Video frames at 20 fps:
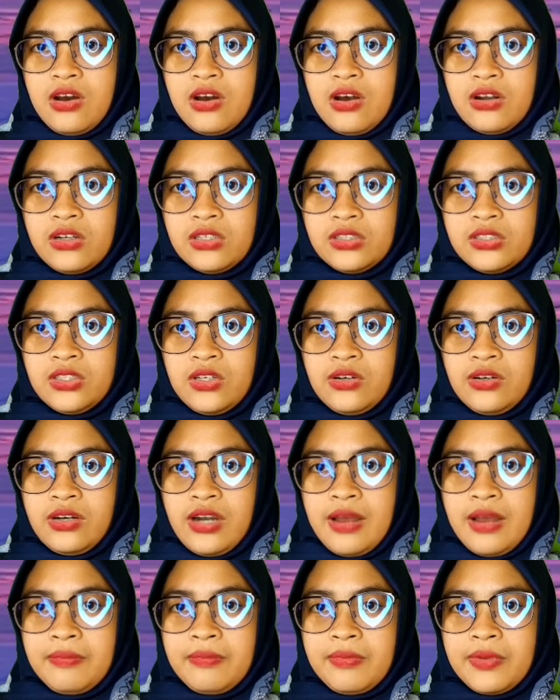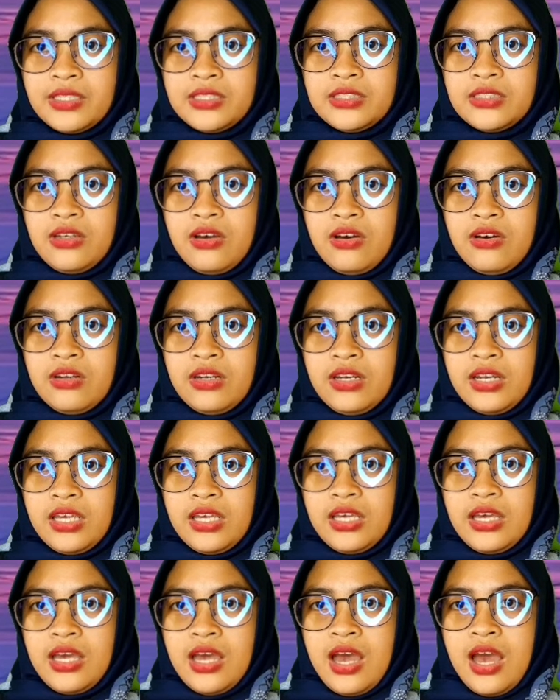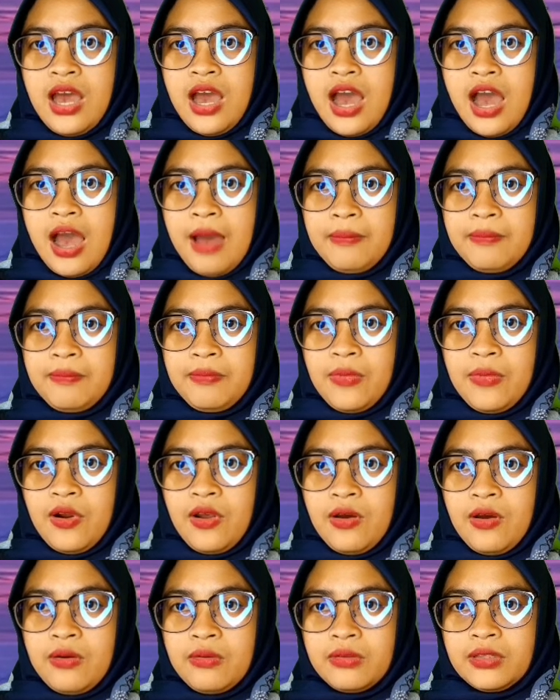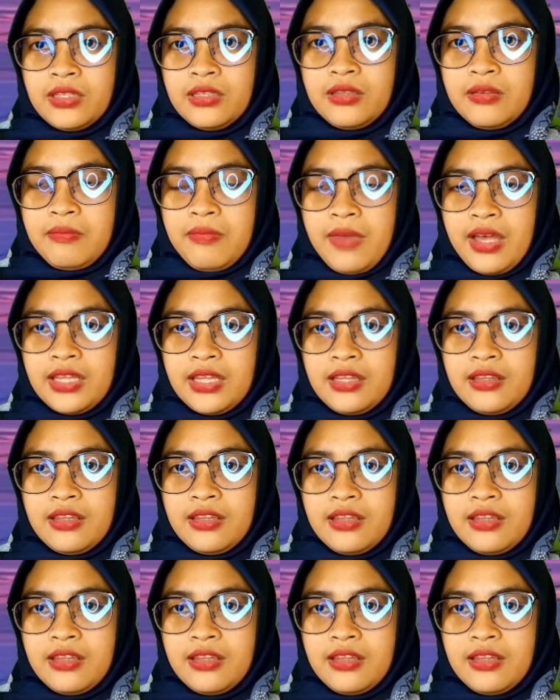orthographists only approximate,